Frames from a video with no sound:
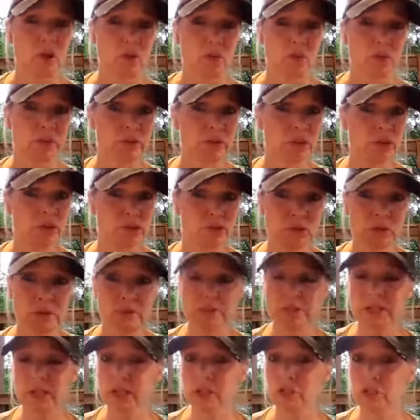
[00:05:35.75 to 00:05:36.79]
with extreme
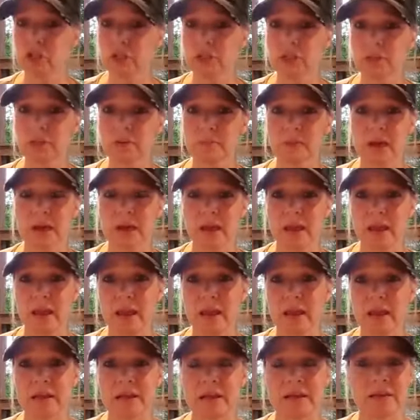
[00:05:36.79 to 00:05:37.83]
tension in my
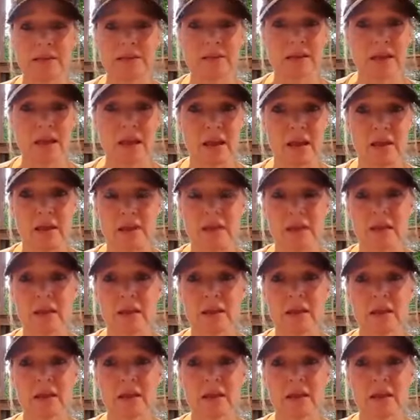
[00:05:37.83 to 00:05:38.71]
head and neck